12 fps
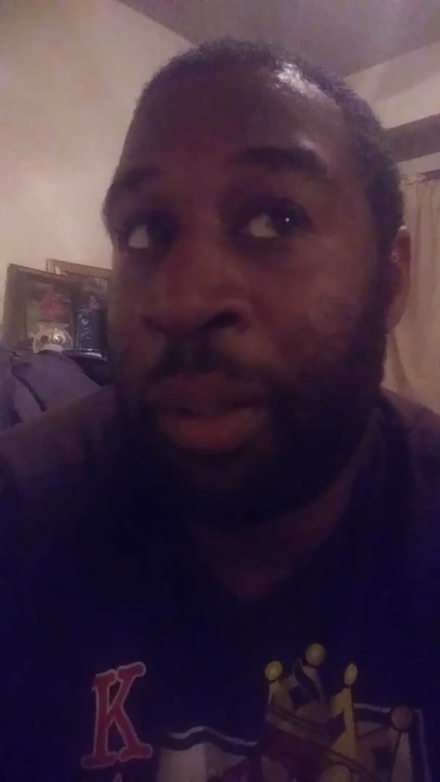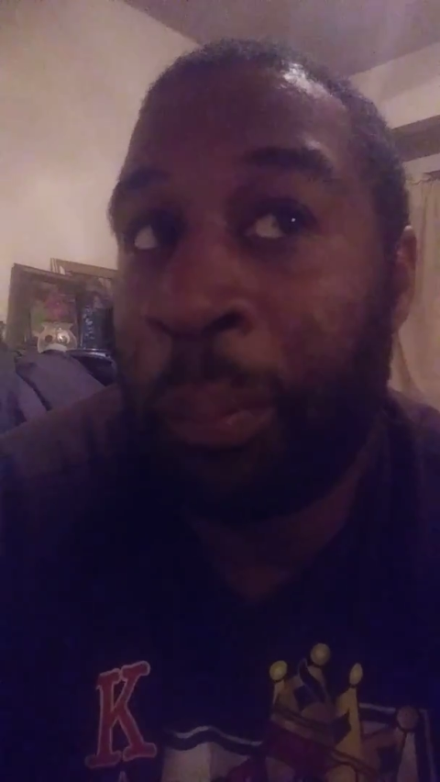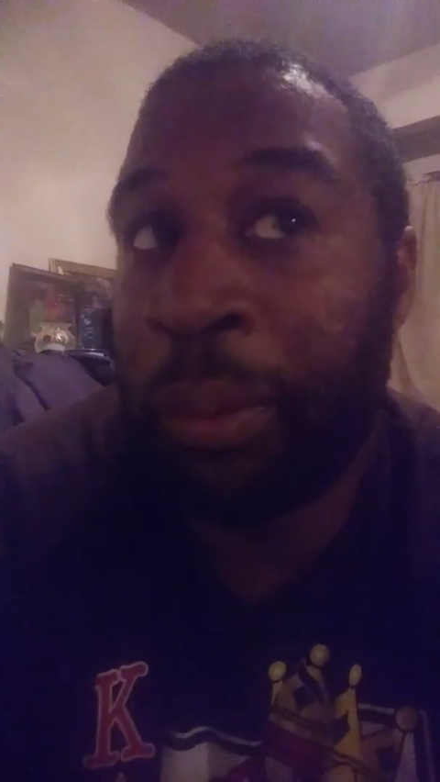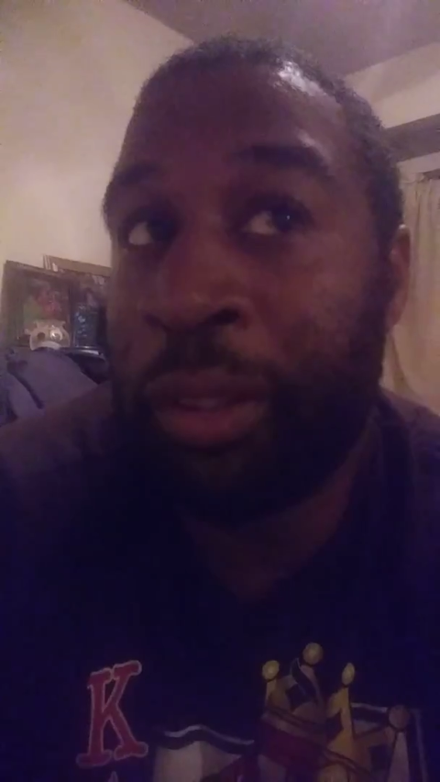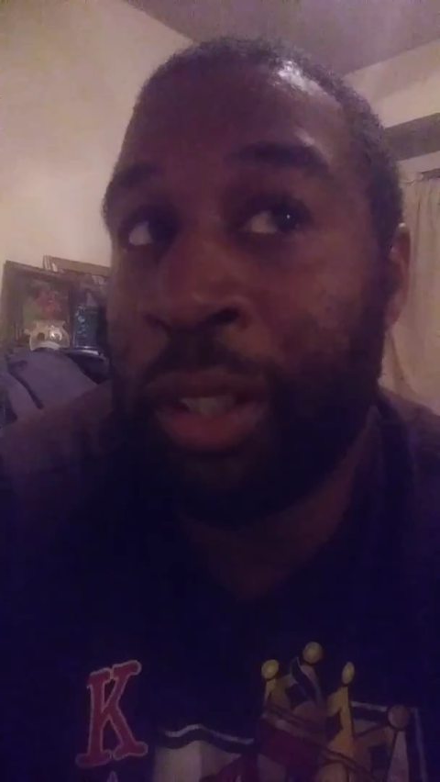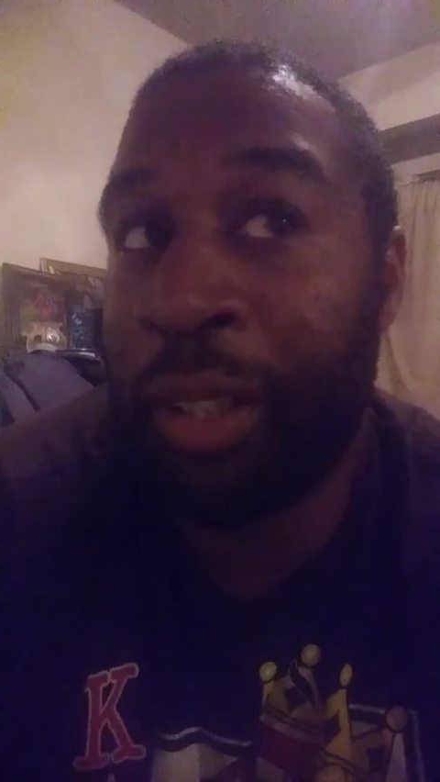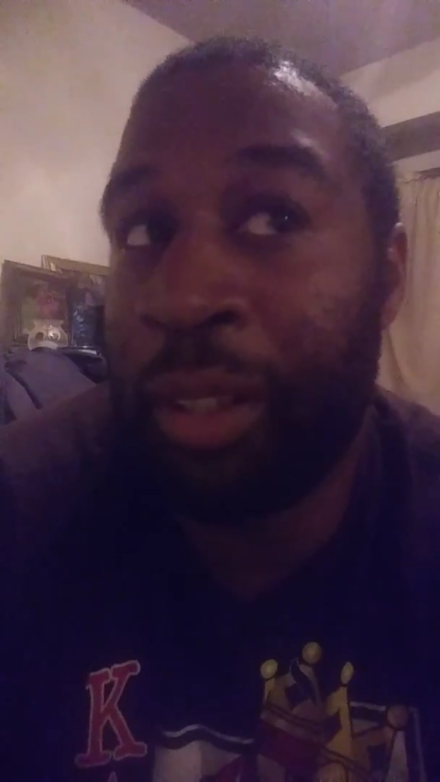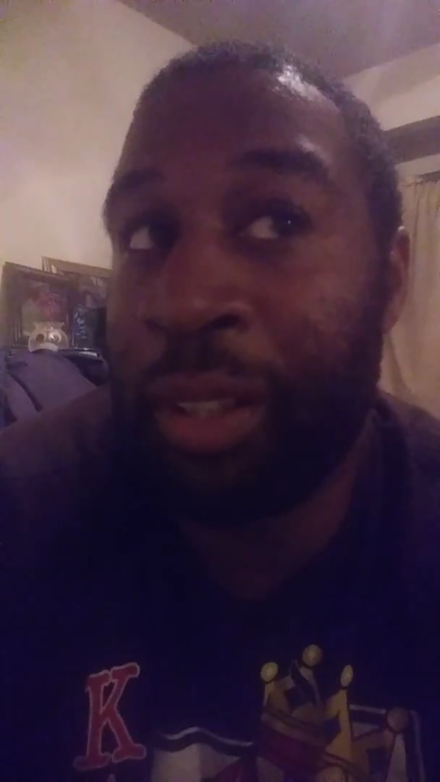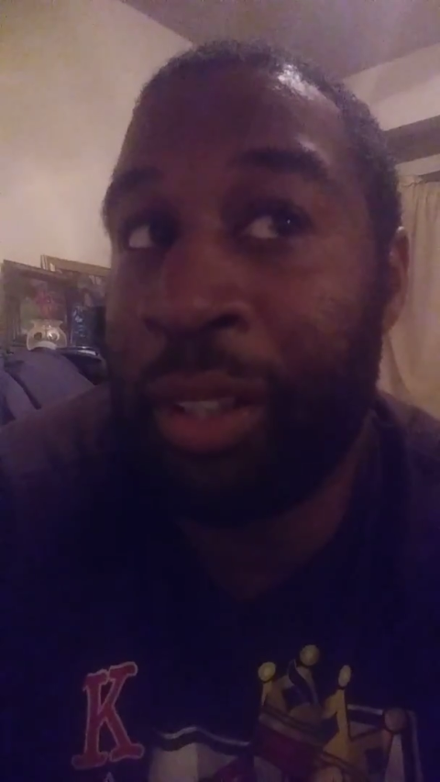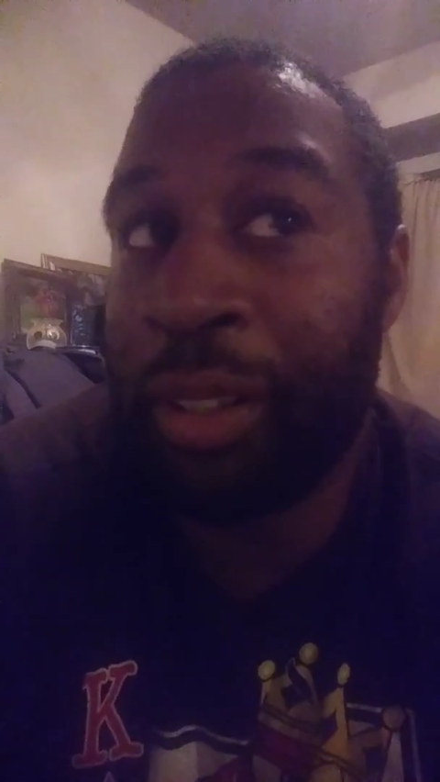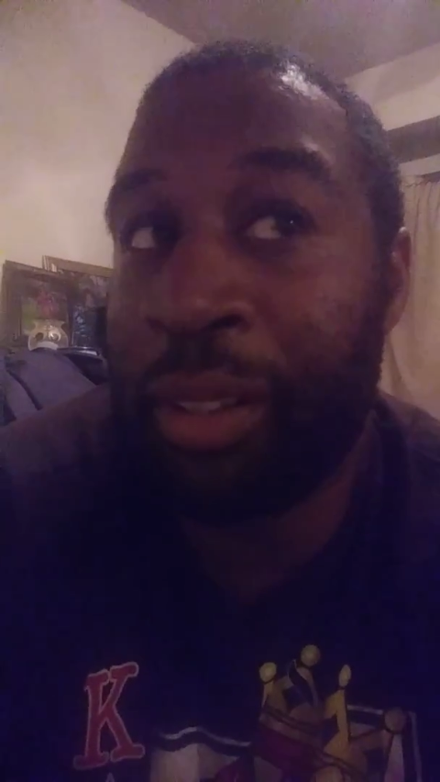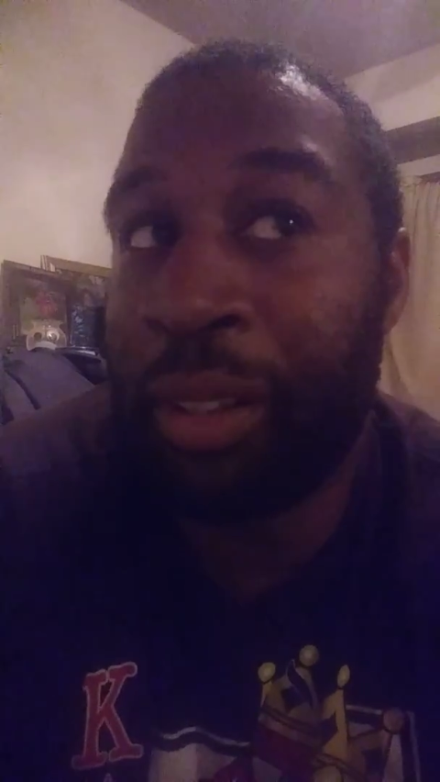But then
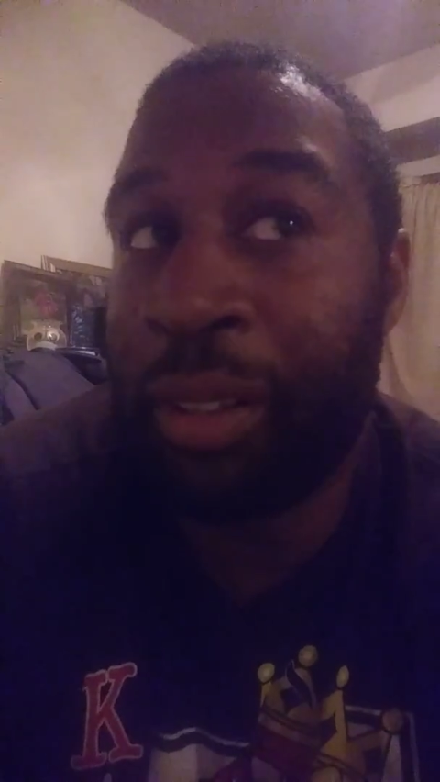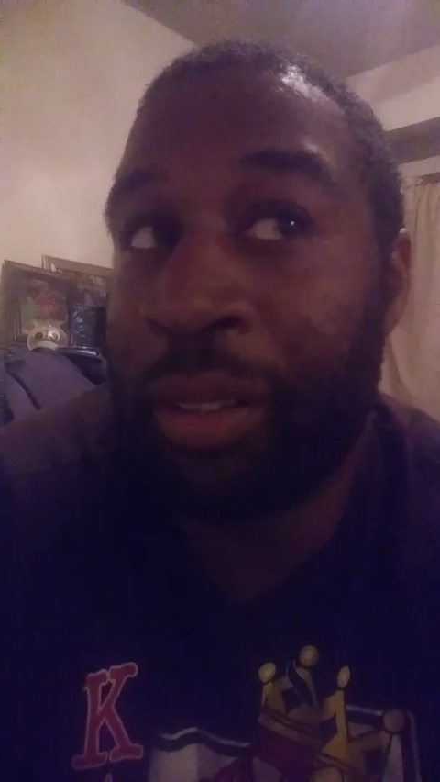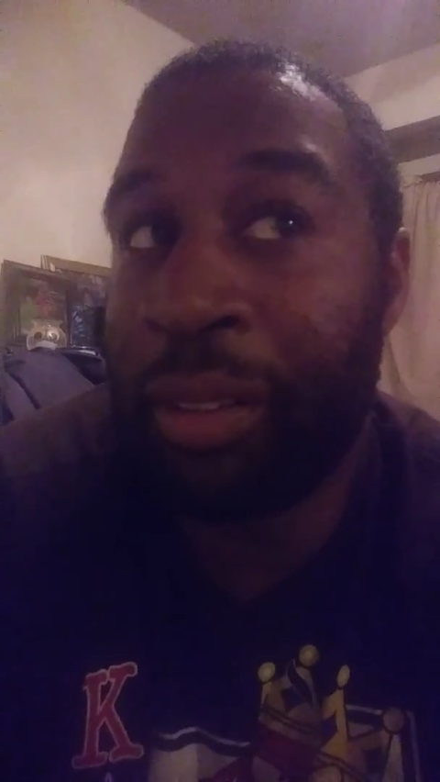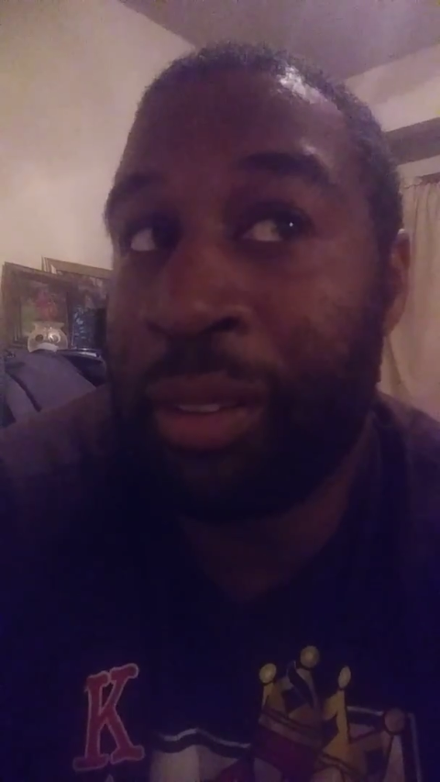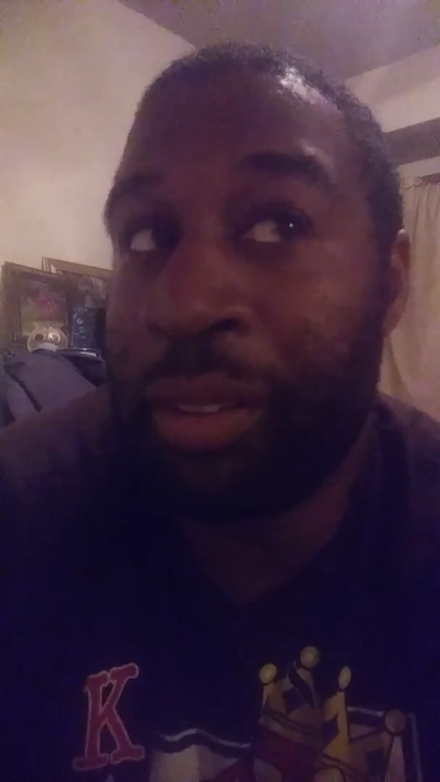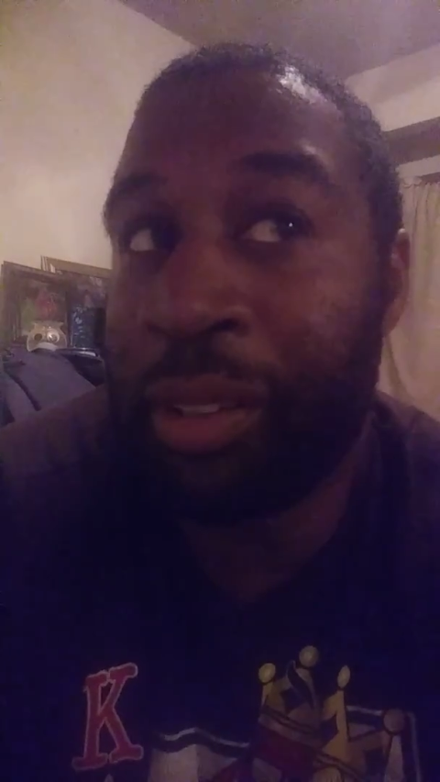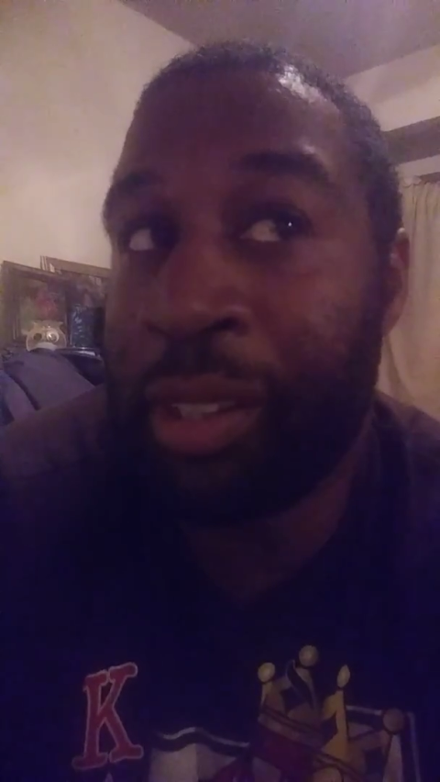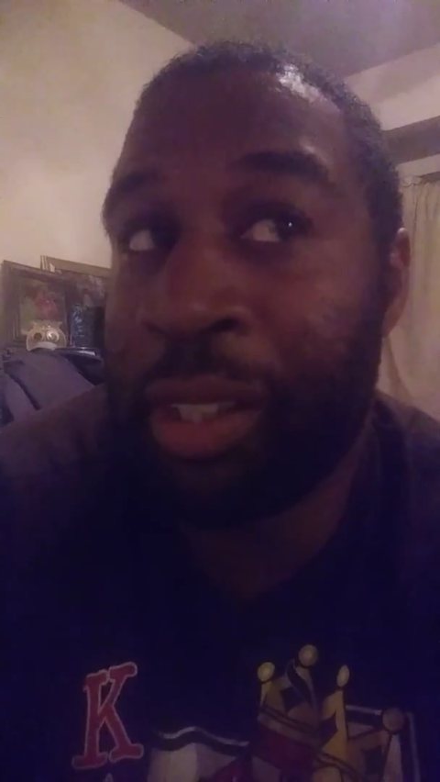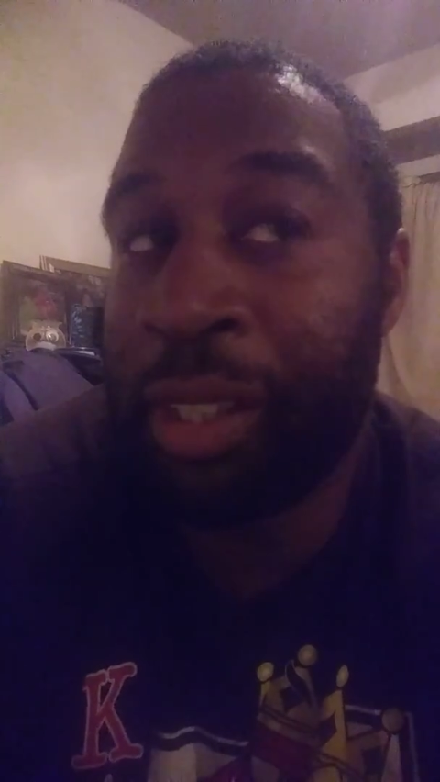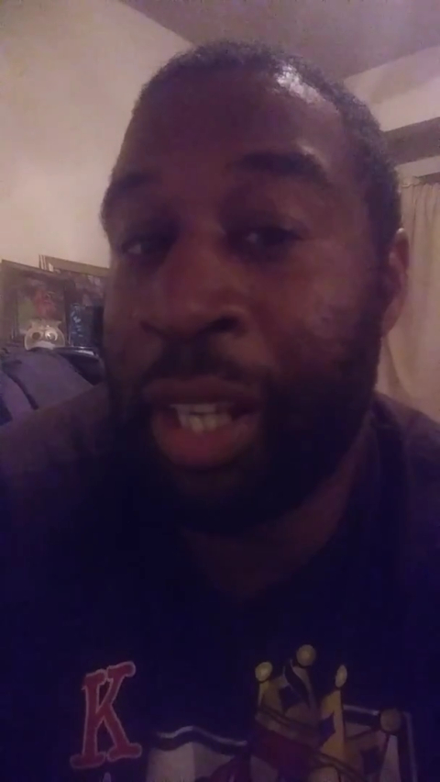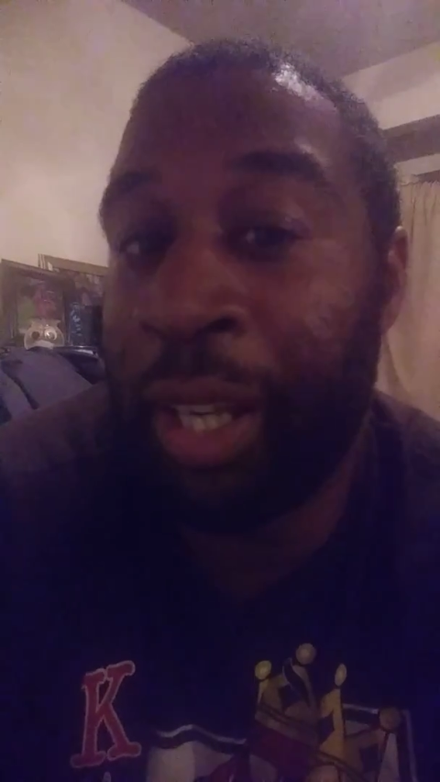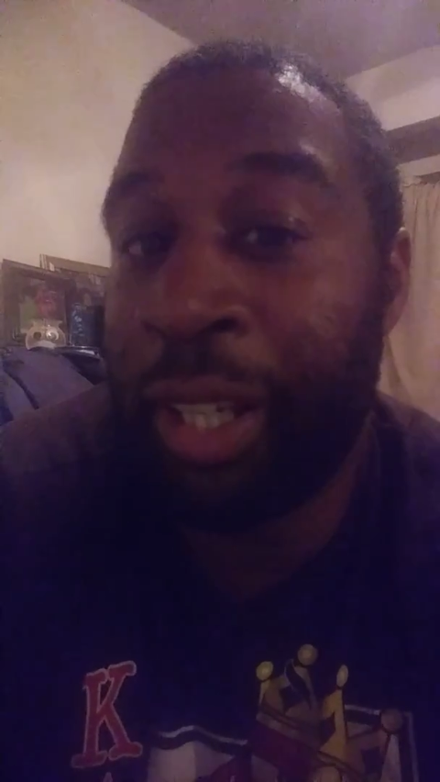the
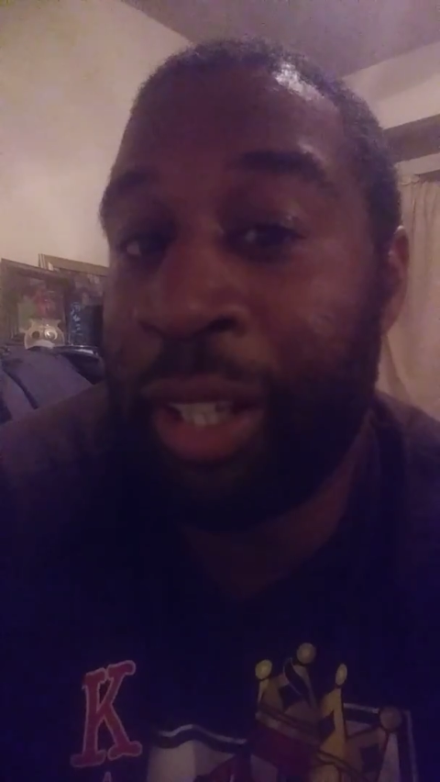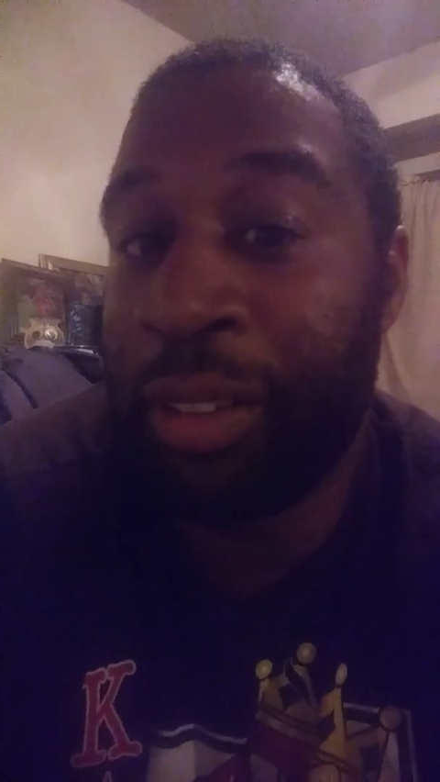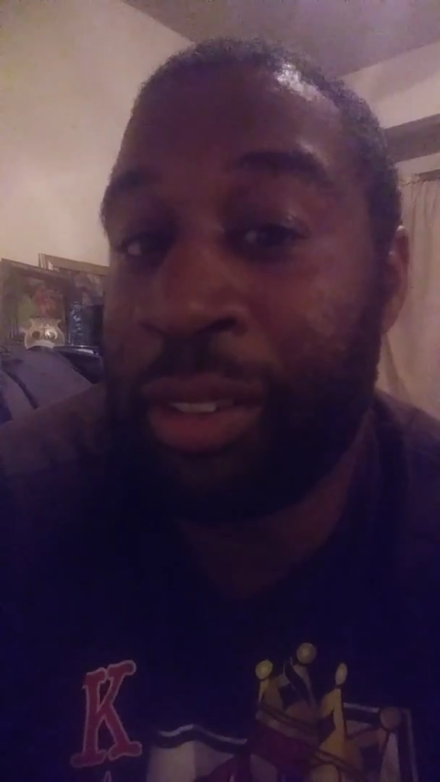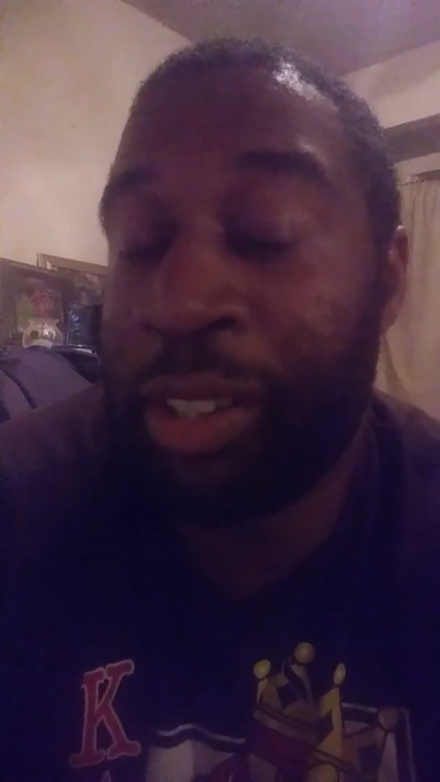second